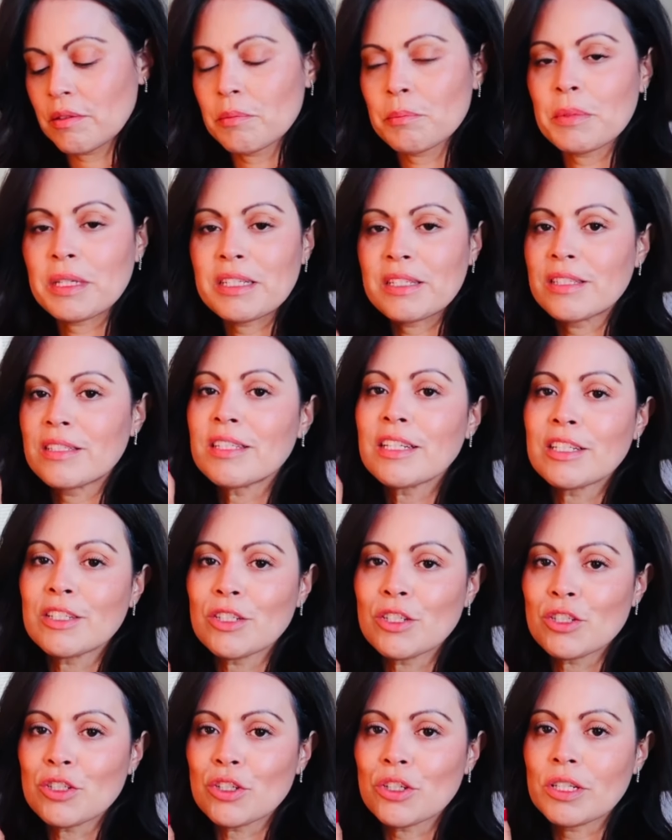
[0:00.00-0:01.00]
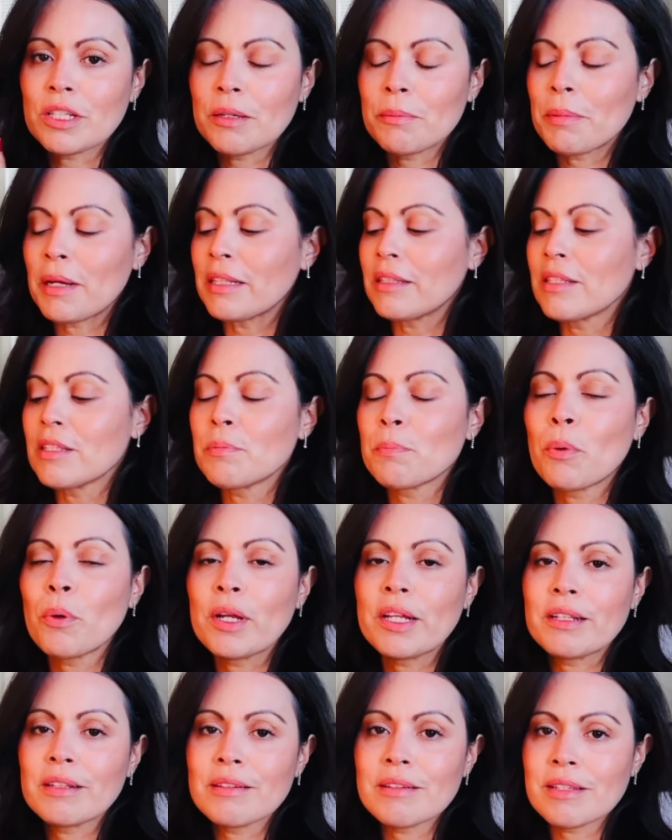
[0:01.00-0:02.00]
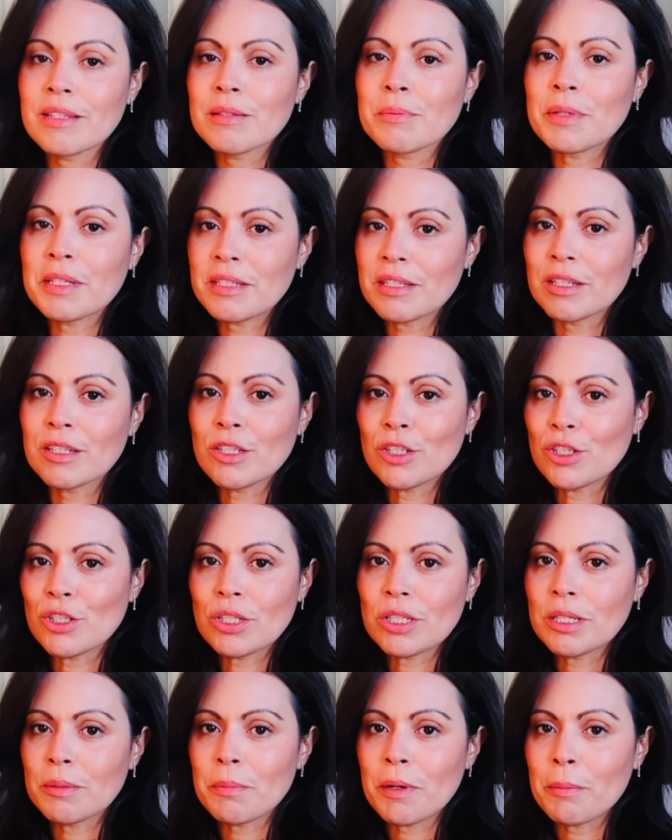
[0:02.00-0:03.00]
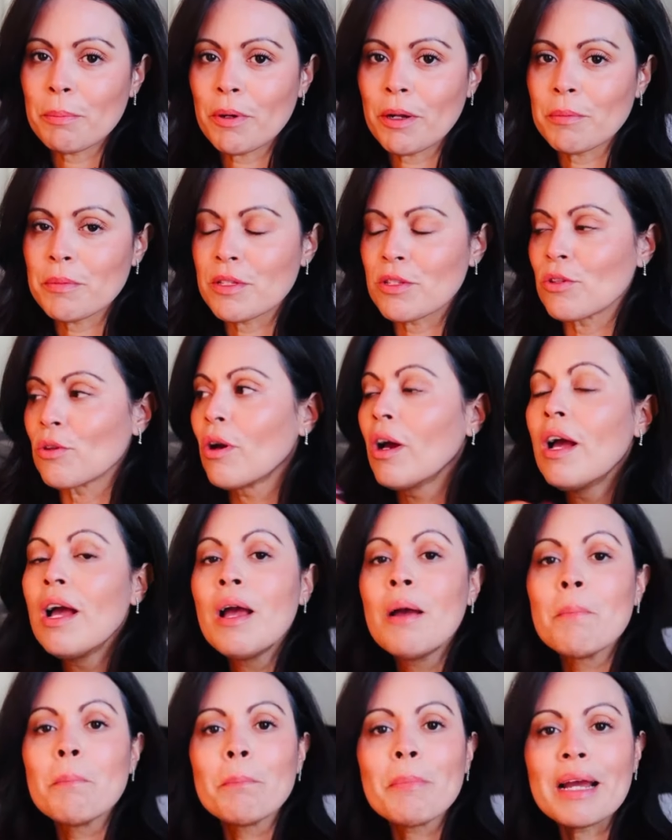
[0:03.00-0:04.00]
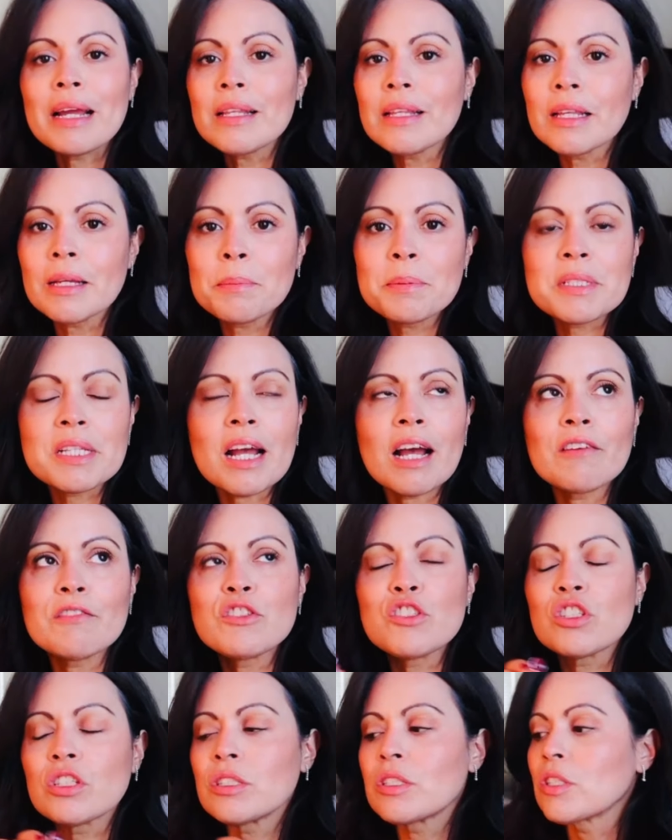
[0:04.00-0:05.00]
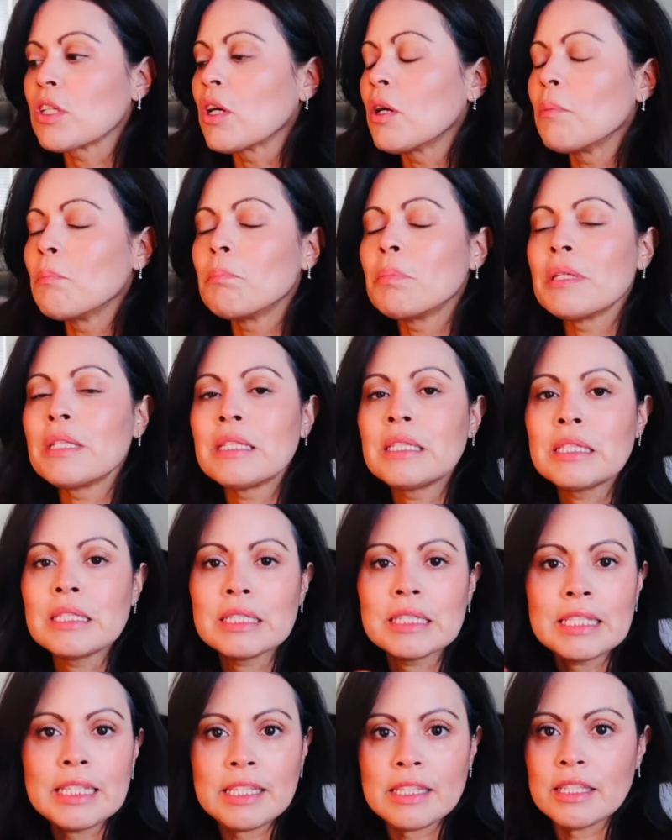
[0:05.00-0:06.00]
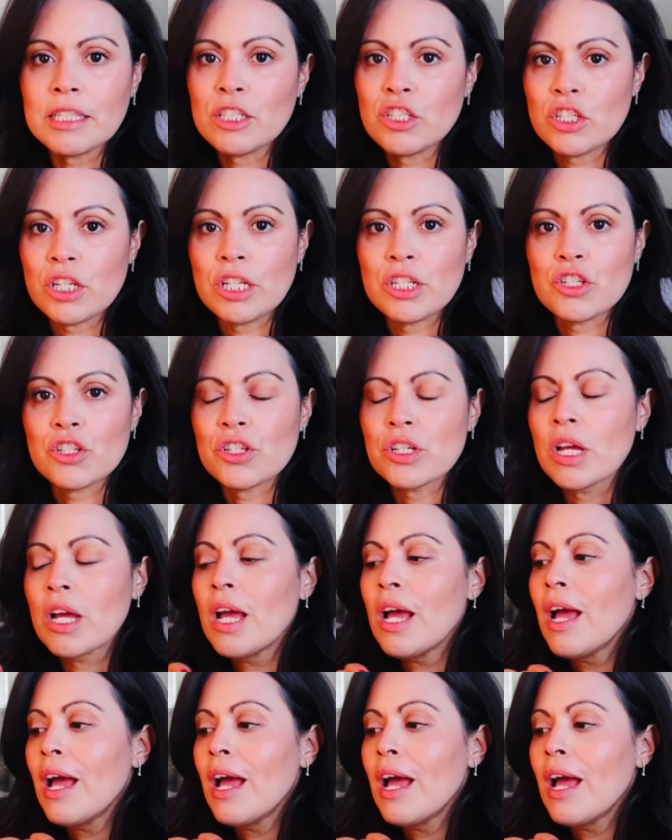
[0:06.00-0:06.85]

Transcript: My signature lip. At this point, this is my signature lip, I promise you. My lips have just completely changed.